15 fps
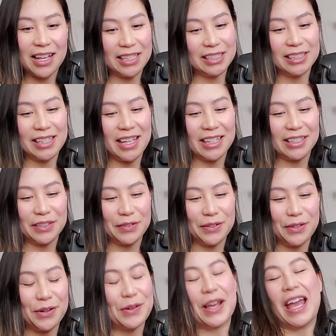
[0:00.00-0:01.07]
was like,
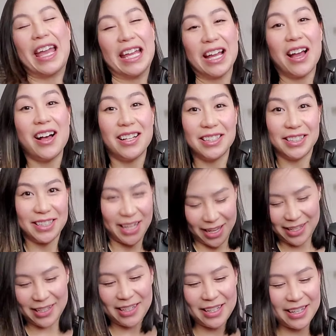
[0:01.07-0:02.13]
okay, I'll
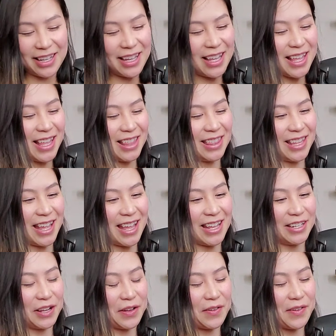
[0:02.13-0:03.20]
take it. And
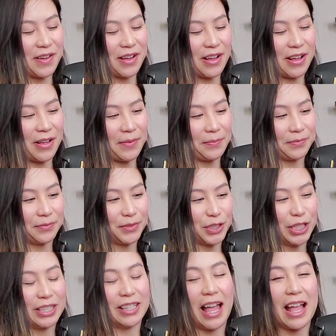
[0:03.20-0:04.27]
then
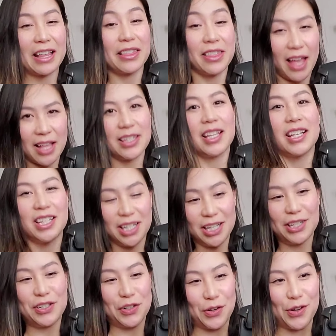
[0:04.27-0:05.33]
she's like, that's a
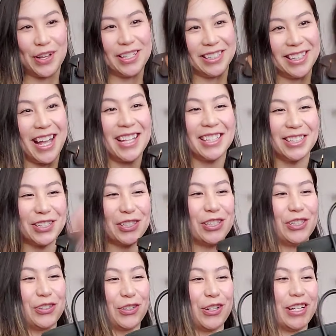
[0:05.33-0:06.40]
good choice. That's a
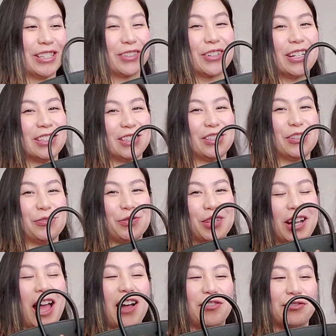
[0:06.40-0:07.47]
good choice, or else you
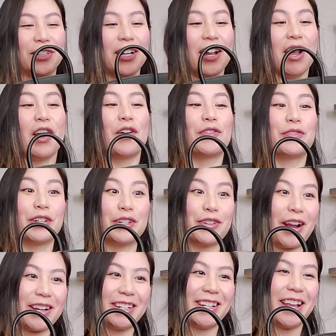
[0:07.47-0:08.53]
would have
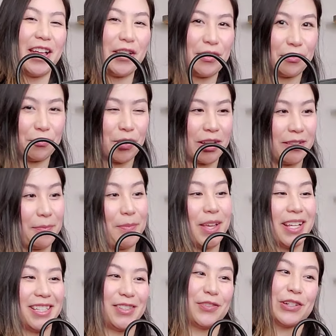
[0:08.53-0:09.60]
regretted it. One of the
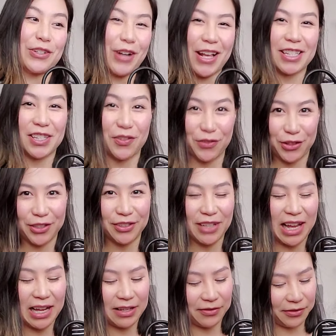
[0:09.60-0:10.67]
biggest regrets of your
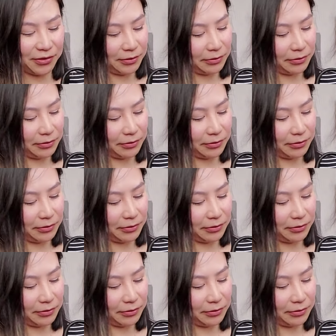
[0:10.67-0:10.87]
life.